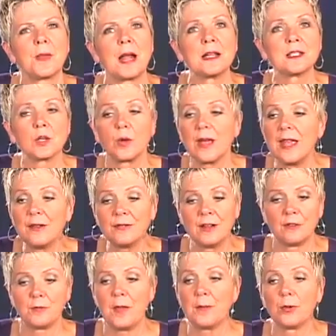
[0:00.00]
And so even
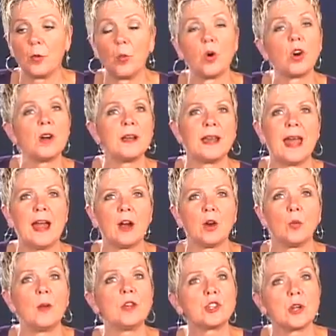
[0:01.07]
if people were in
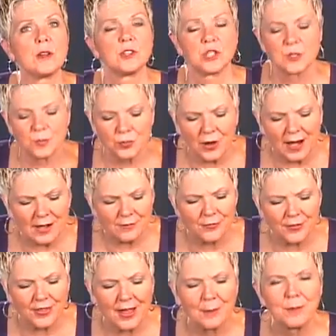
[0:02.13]
error, we should have just prayed
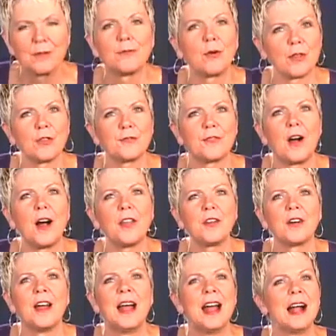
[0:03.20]
for them before the
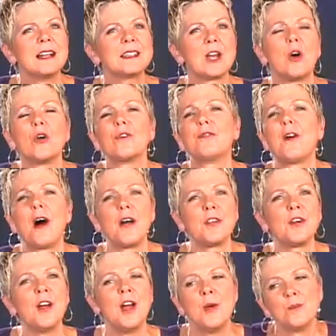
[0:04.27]
Father and say, oh,
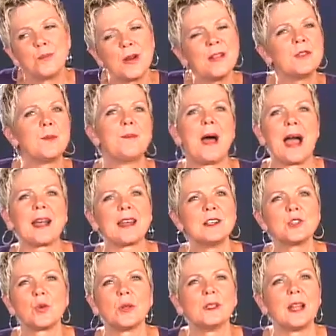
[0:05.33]
Father, bring them back
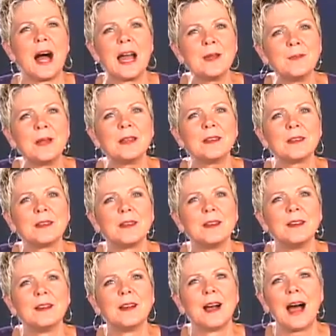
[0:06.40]
into alignment.
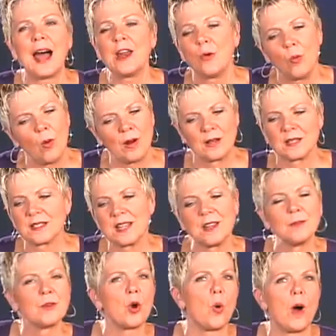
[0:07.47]
I don't want to see
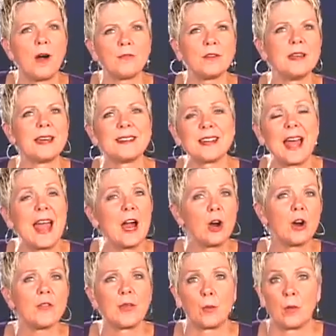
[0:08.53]
them go off into
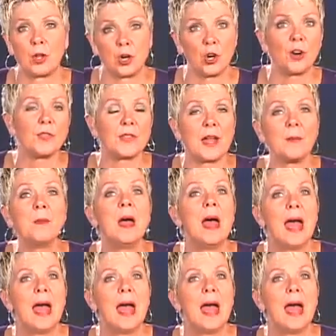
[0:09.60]
error that will hurt them